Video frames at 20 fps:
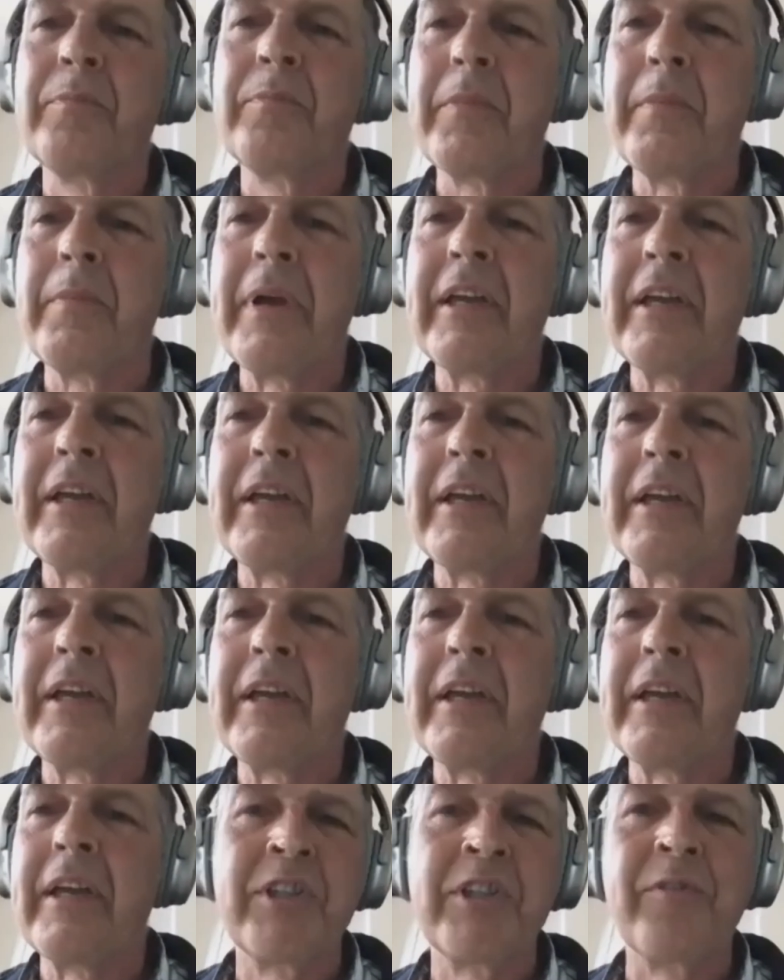making
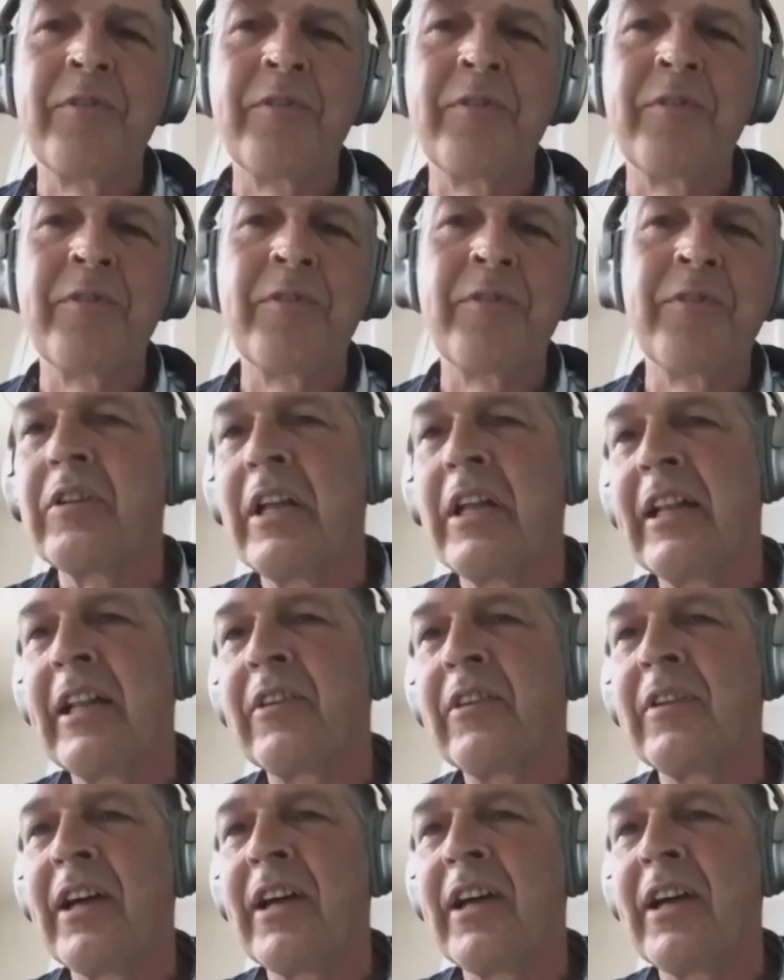manufacturing the
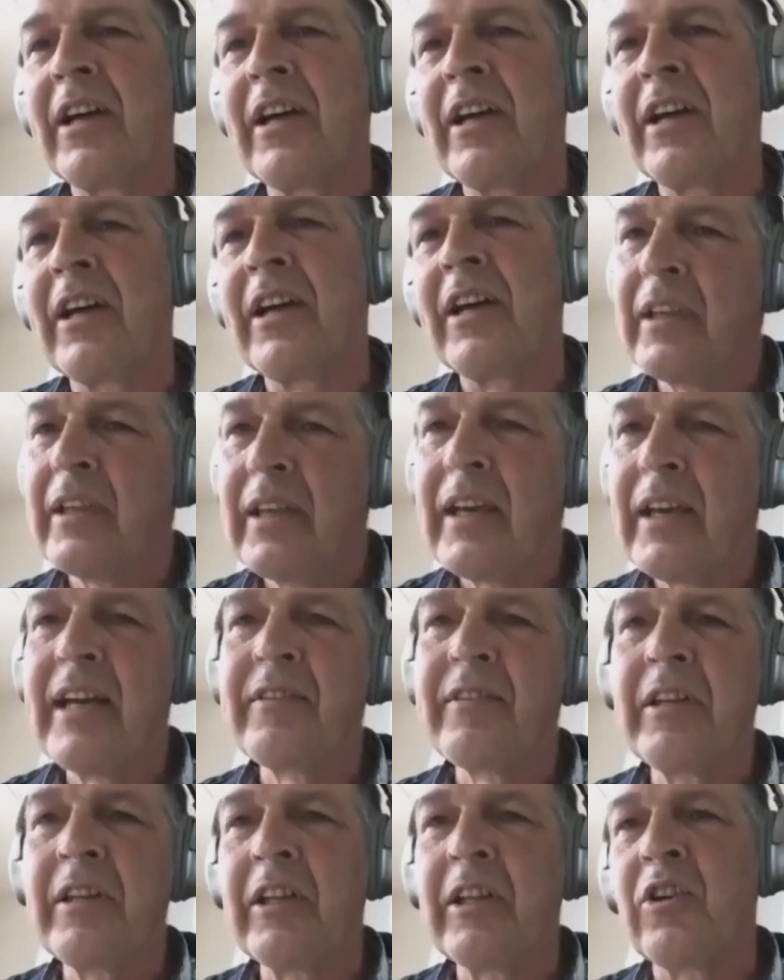electrolysis
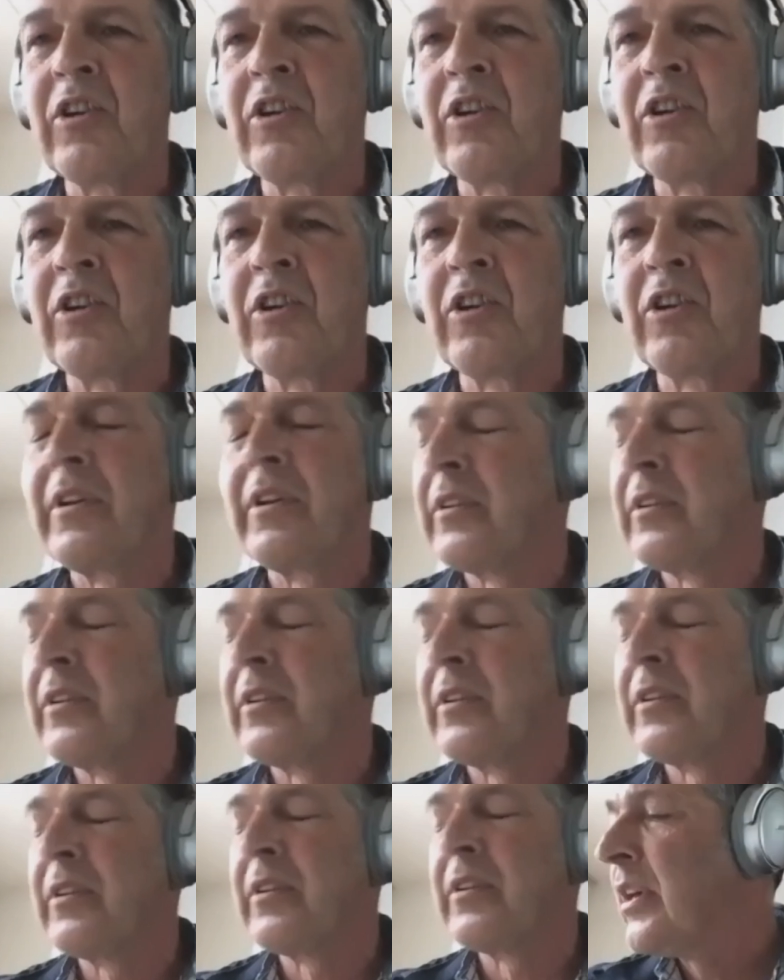at an economical
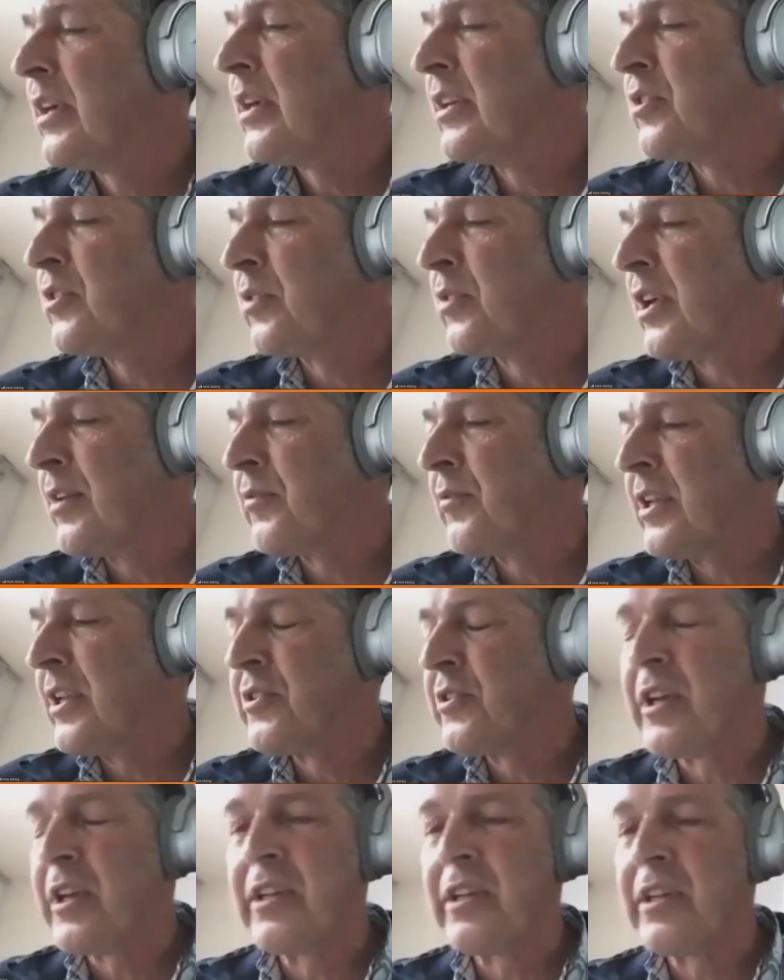scale and to have,
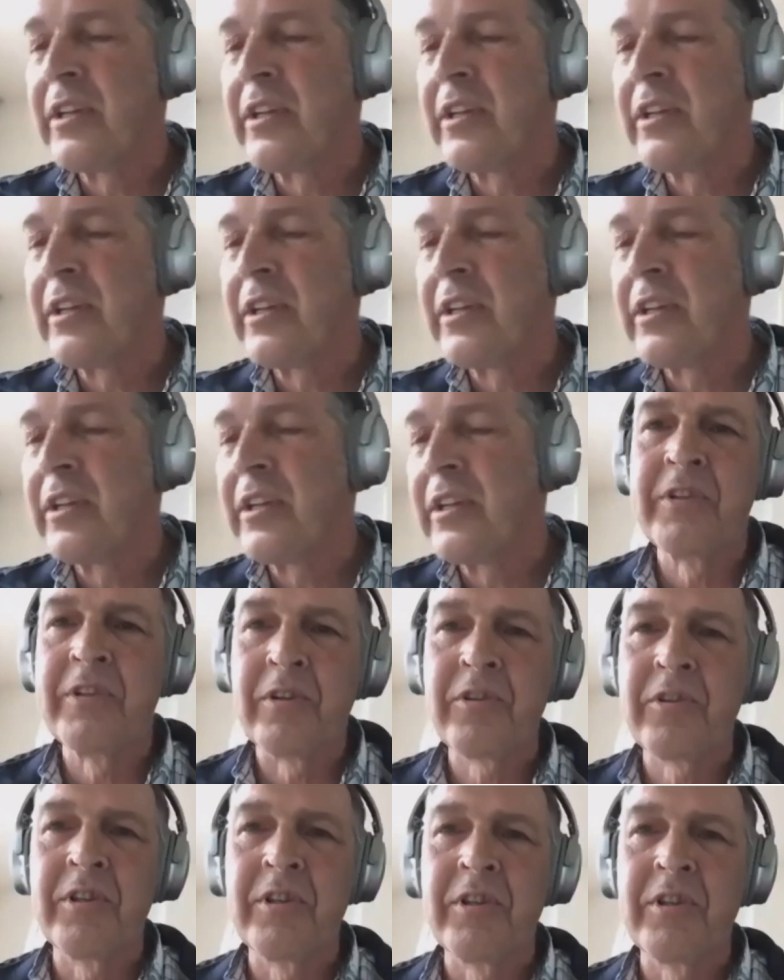let's say, the cost
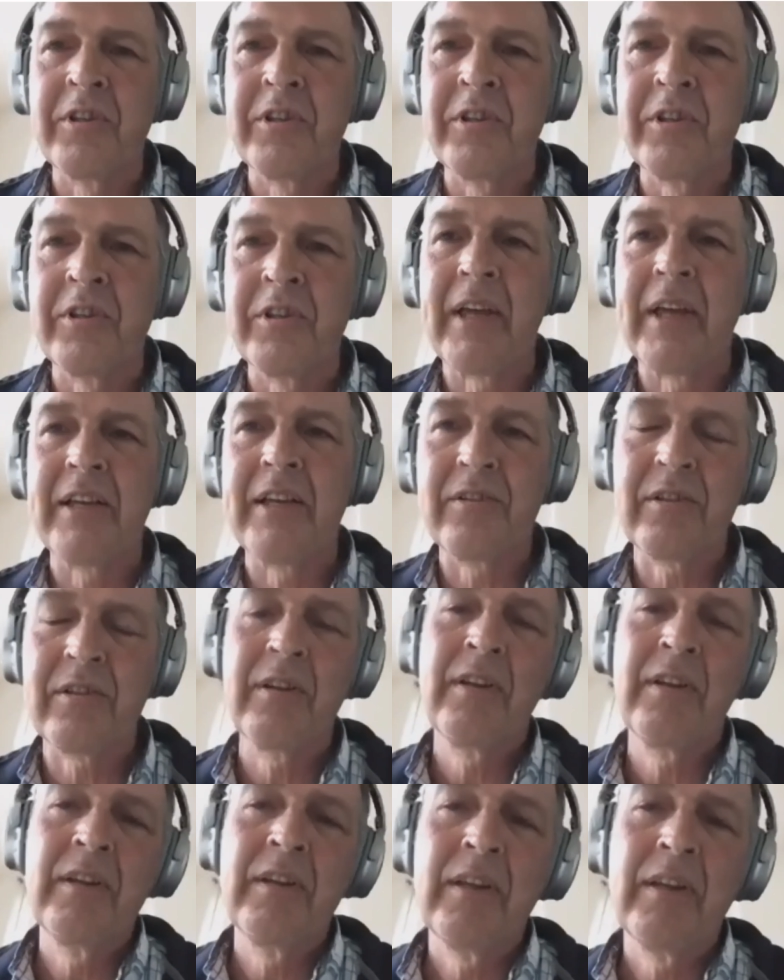reductions in
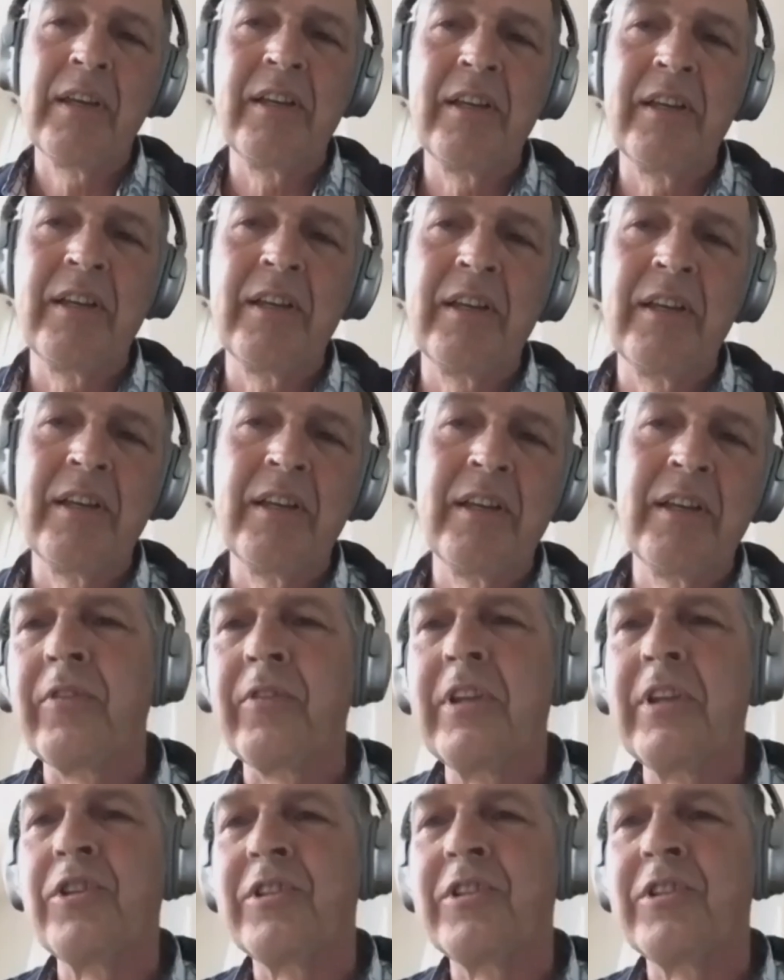place in 2 or
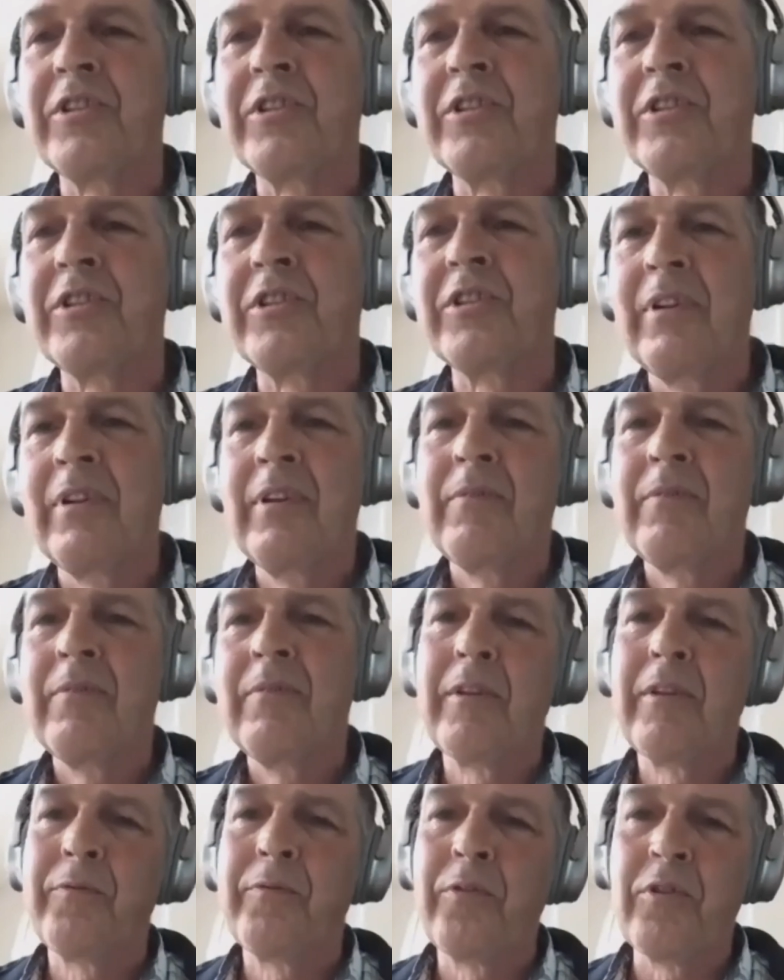3 steps
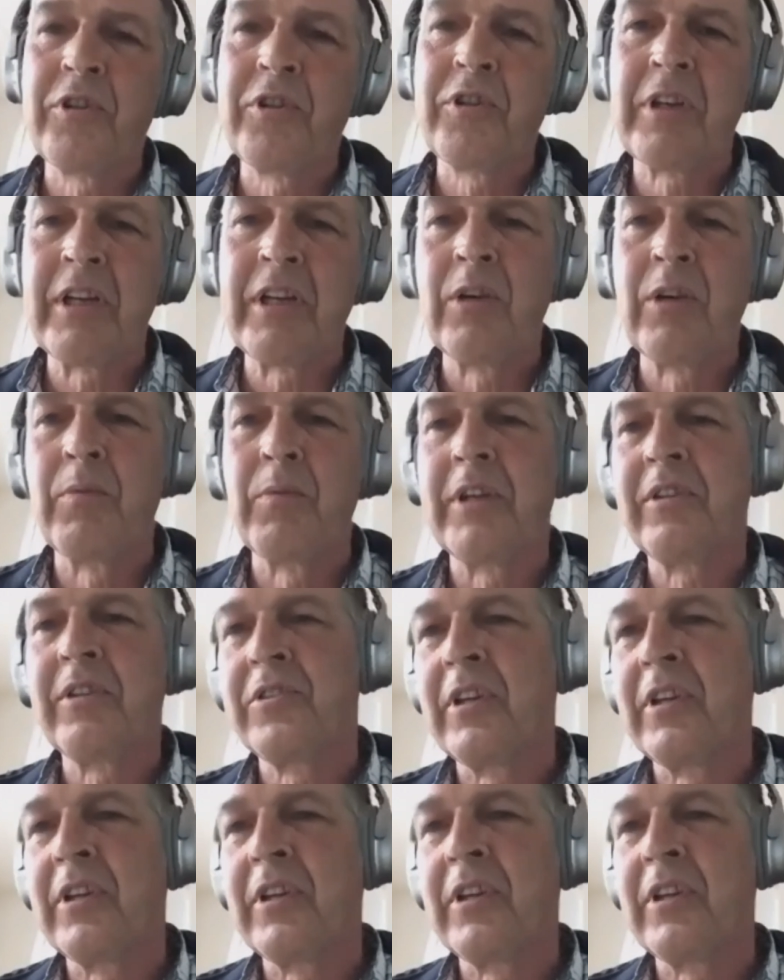with the first gigawatt,
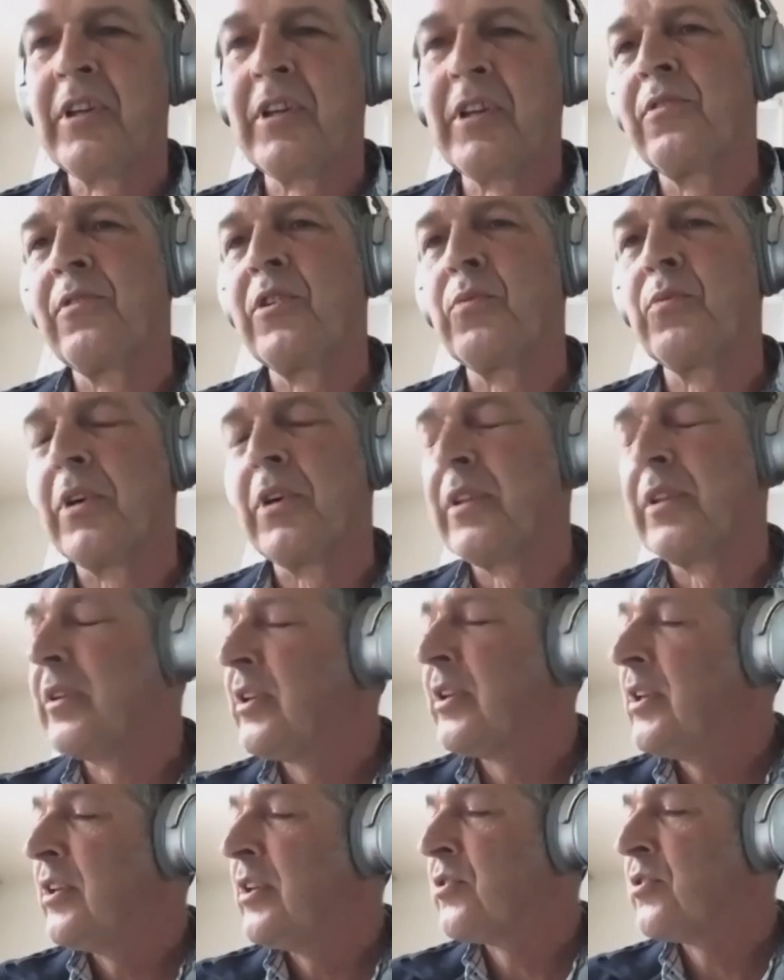the second and the third
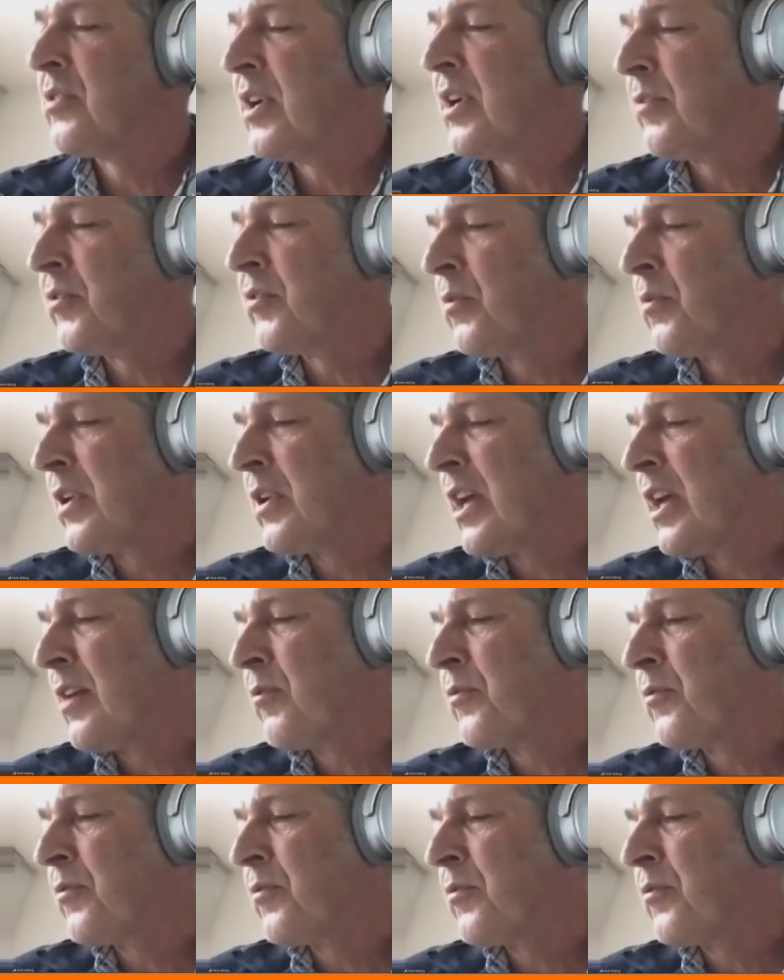one. So after we
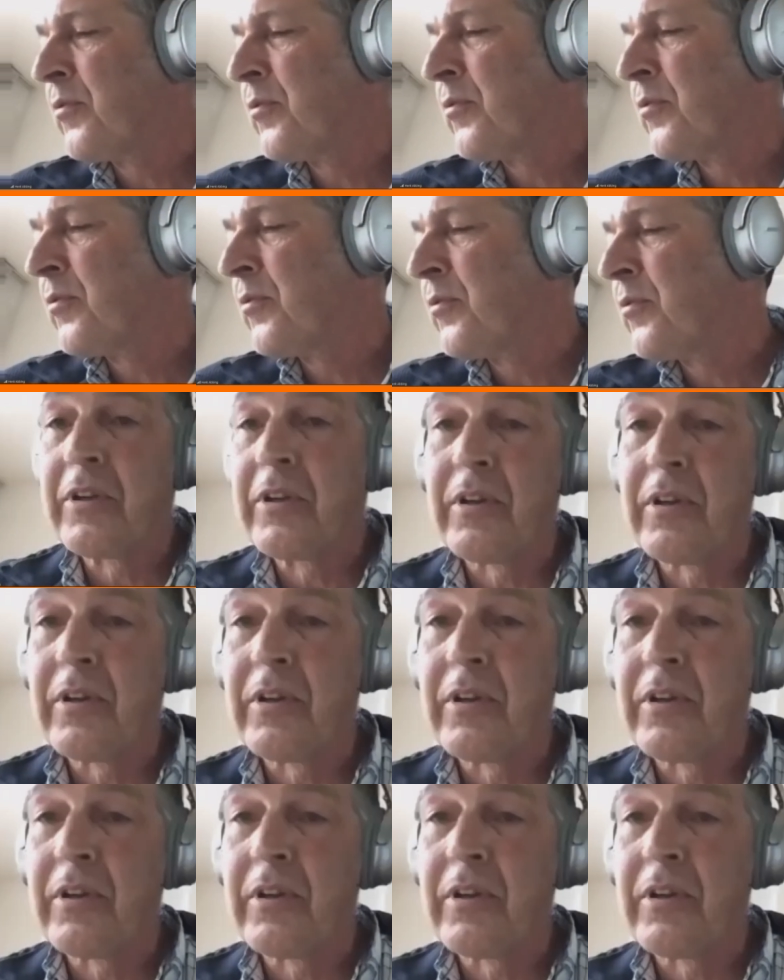have, let's say,